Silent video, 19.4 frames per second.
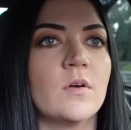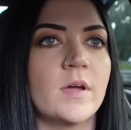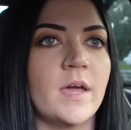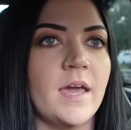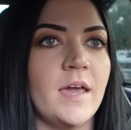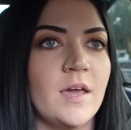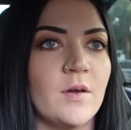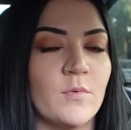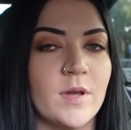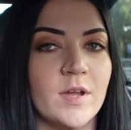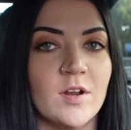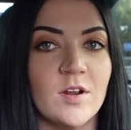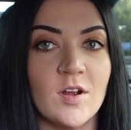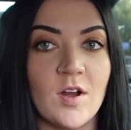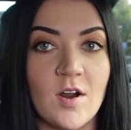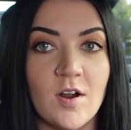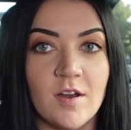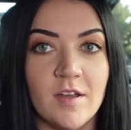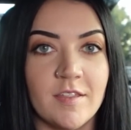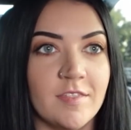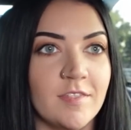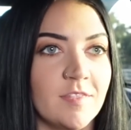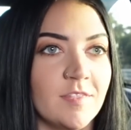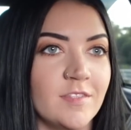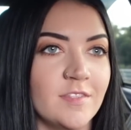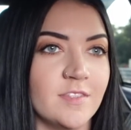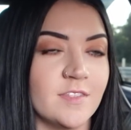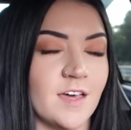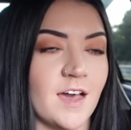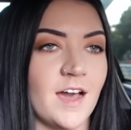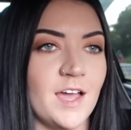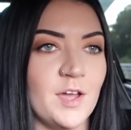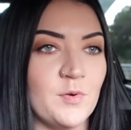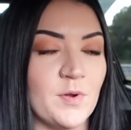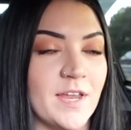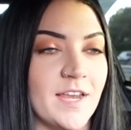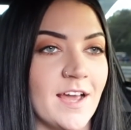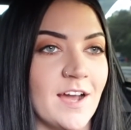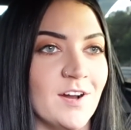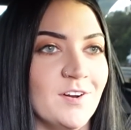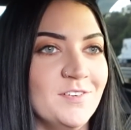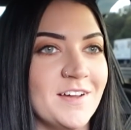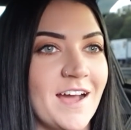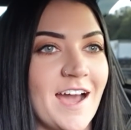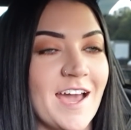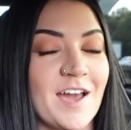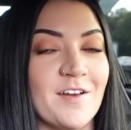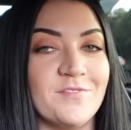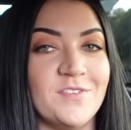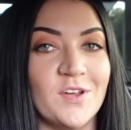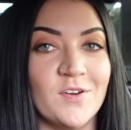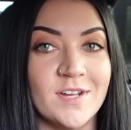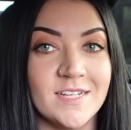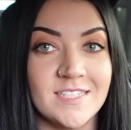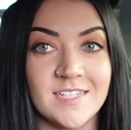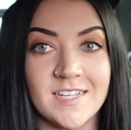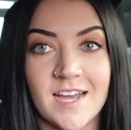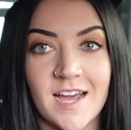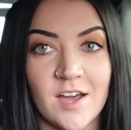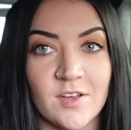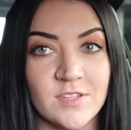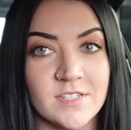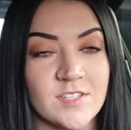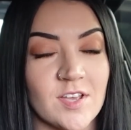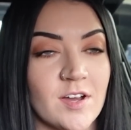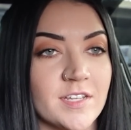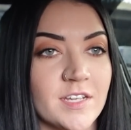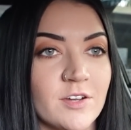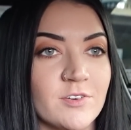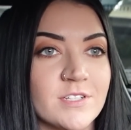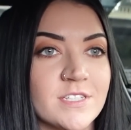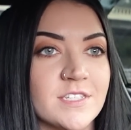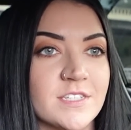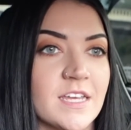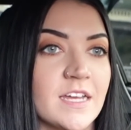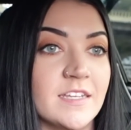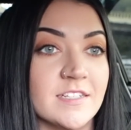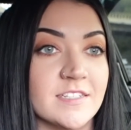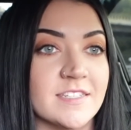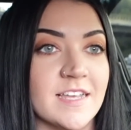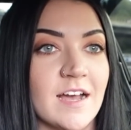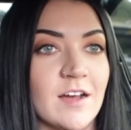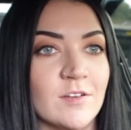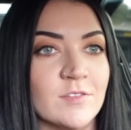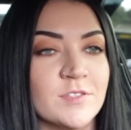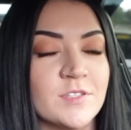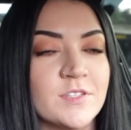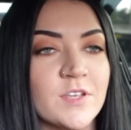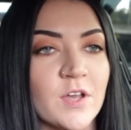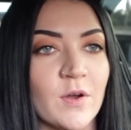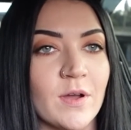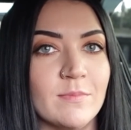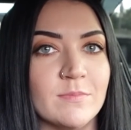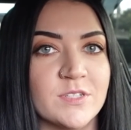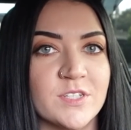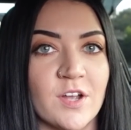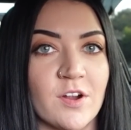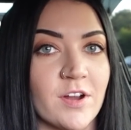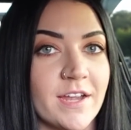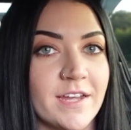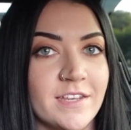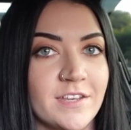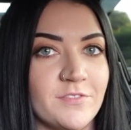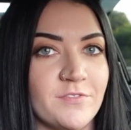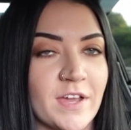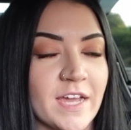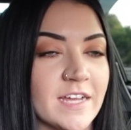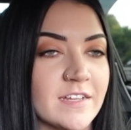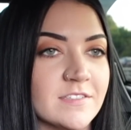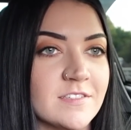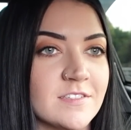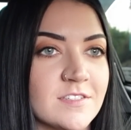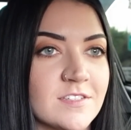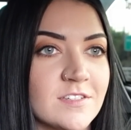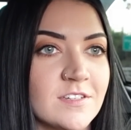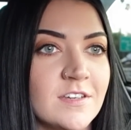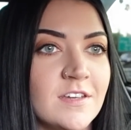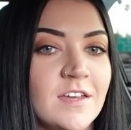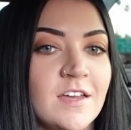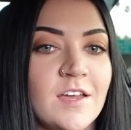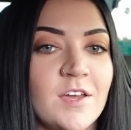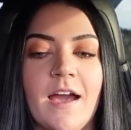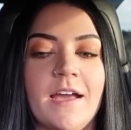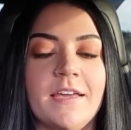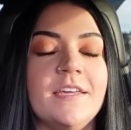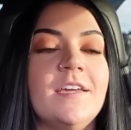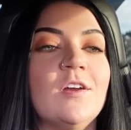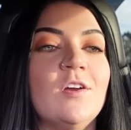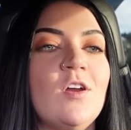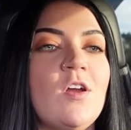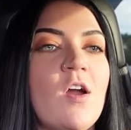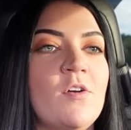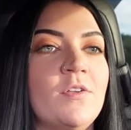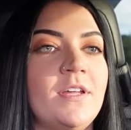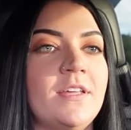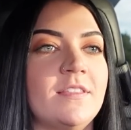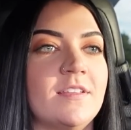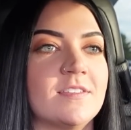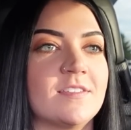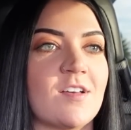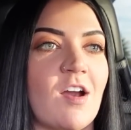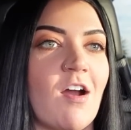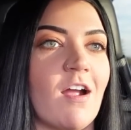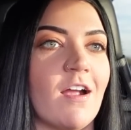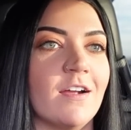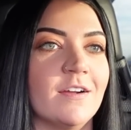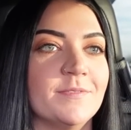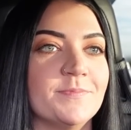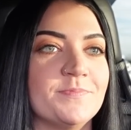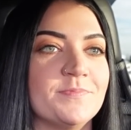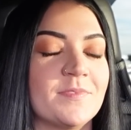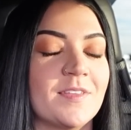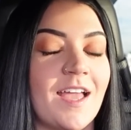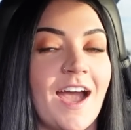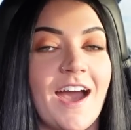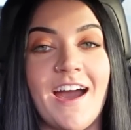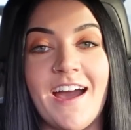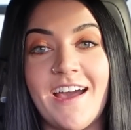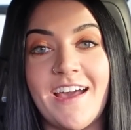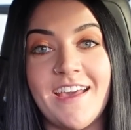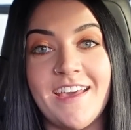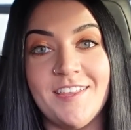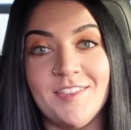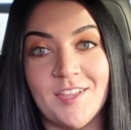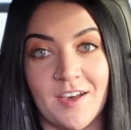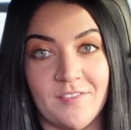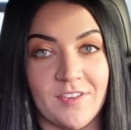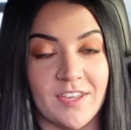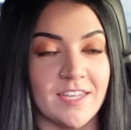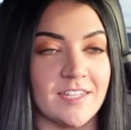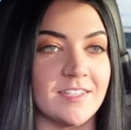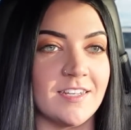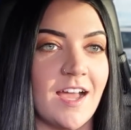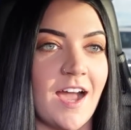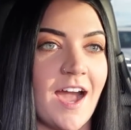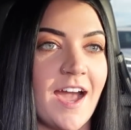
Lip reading: Okay, we are on the highway now. I have no idea how this audio is gonna sound, so I'm sorry in advance. A year owning this car. I love it.